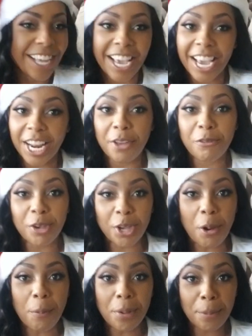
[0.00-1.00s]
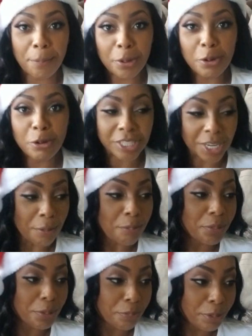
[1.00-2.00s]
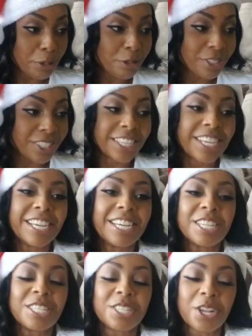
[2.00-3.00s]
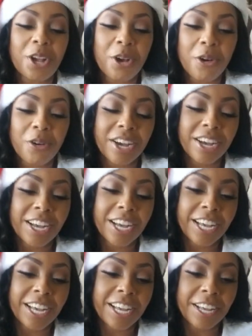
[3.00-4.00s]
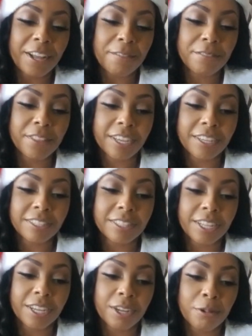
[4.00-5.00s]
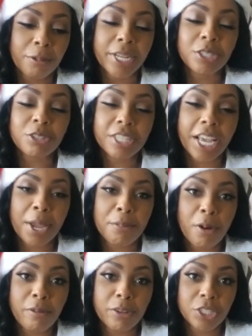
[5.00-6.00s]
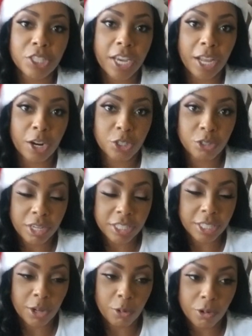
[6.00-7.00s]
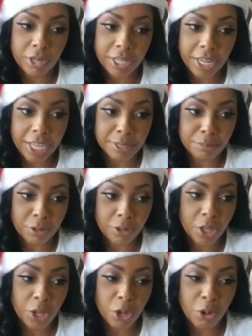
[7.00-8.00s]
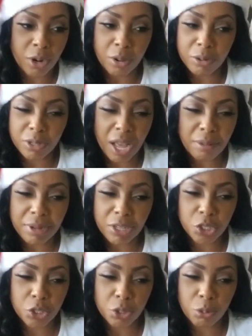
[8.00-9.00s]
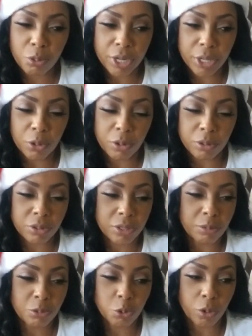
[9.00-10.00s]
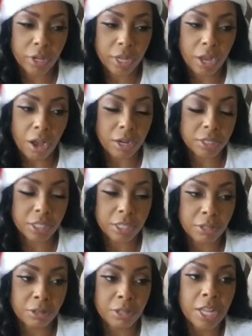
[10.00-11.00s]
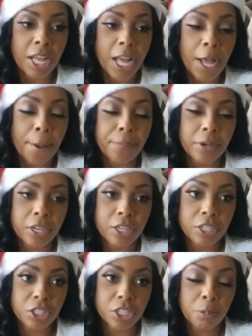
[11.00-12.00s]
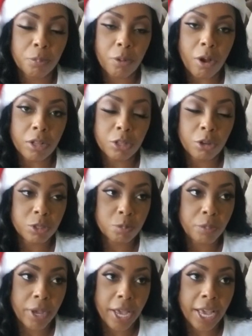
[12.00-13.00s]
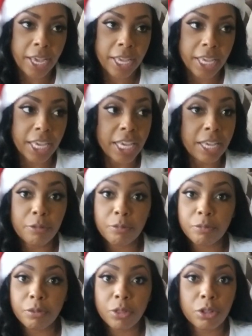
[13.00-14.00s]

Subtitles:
And if we're going to be bougie, I'm going to be bougie. So the waitress came over. She got our drinks. I ordered a glass of Merlot. I'm not sure what he ordered. Some sort of cocktail. But she brought those back. He